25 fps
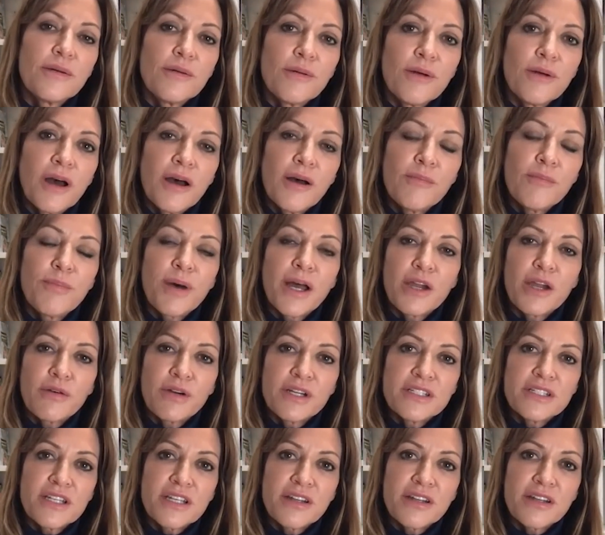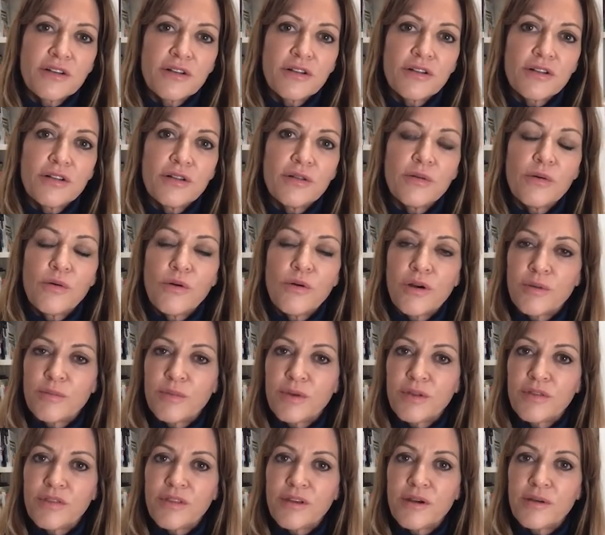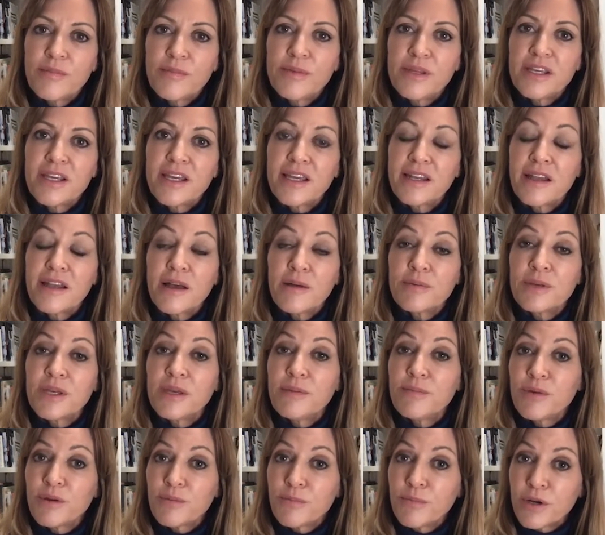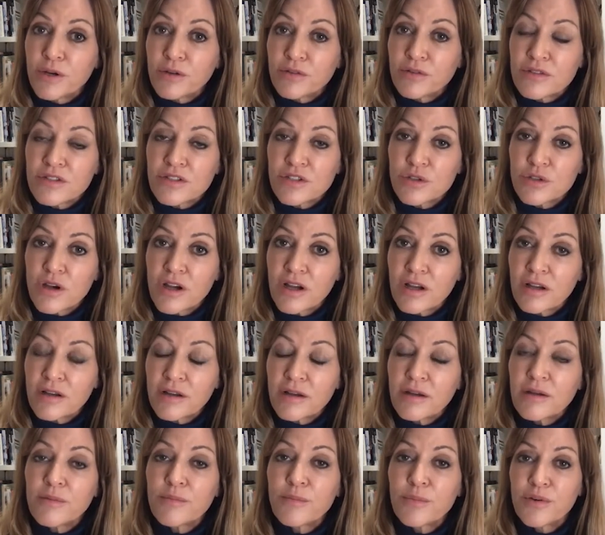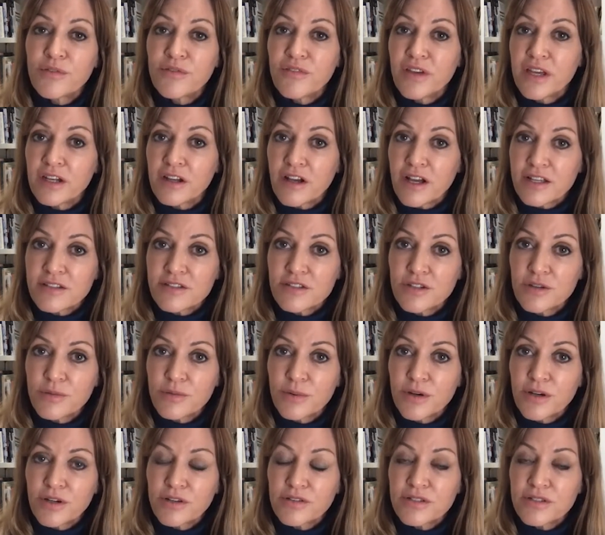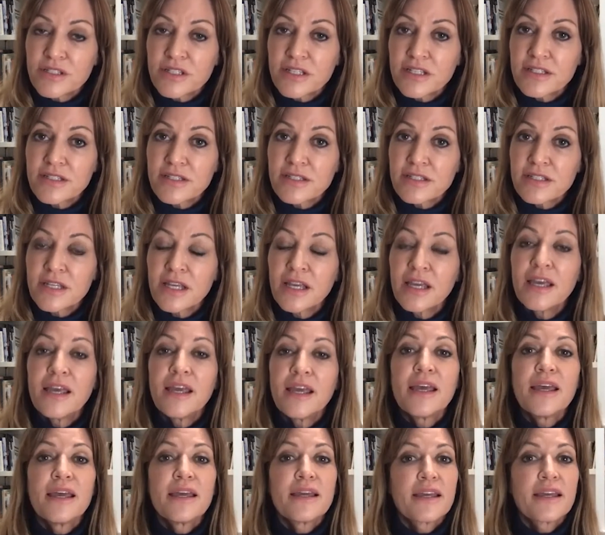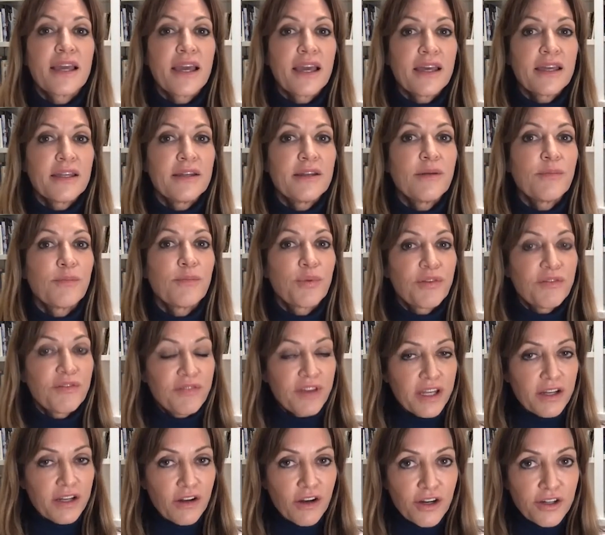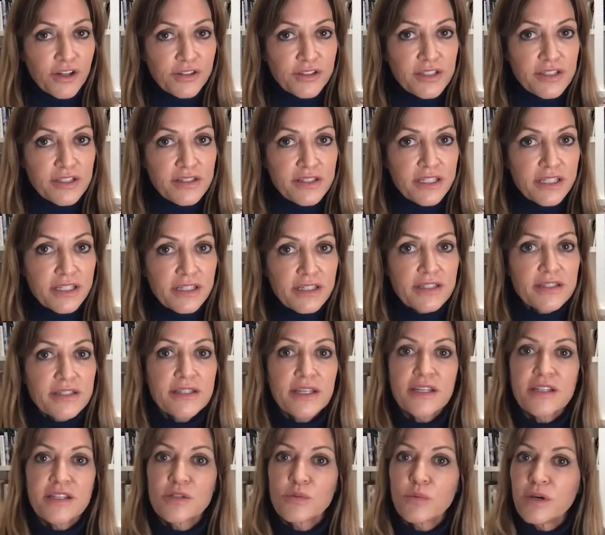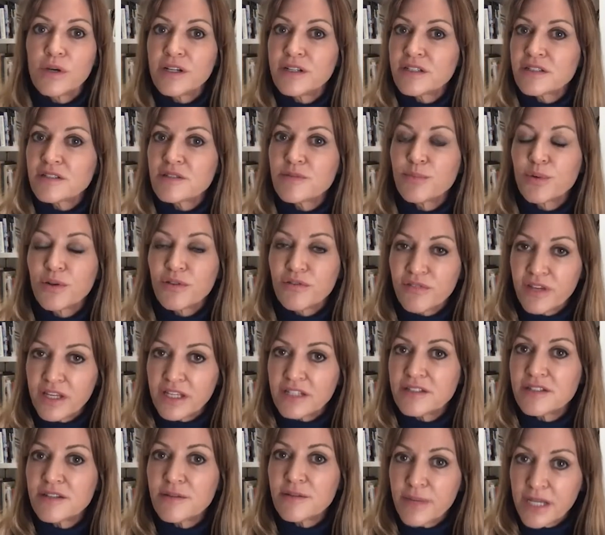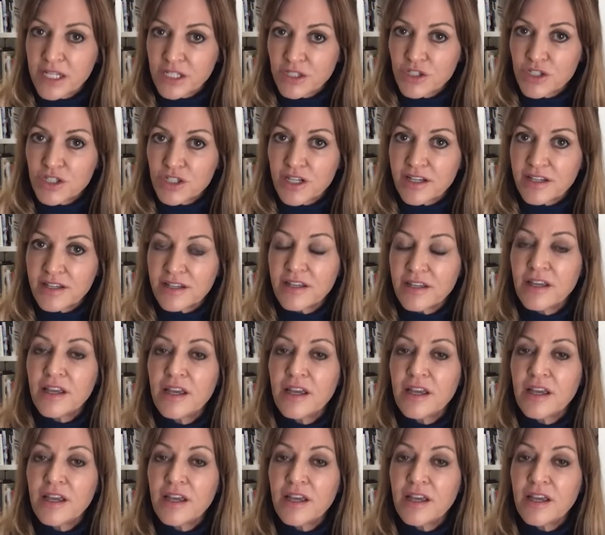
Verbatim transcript: um, bioidentical hormone therapy can help keep your bones strong, prevent osteoporosis, can prevent heart disease as well as prevent dementia,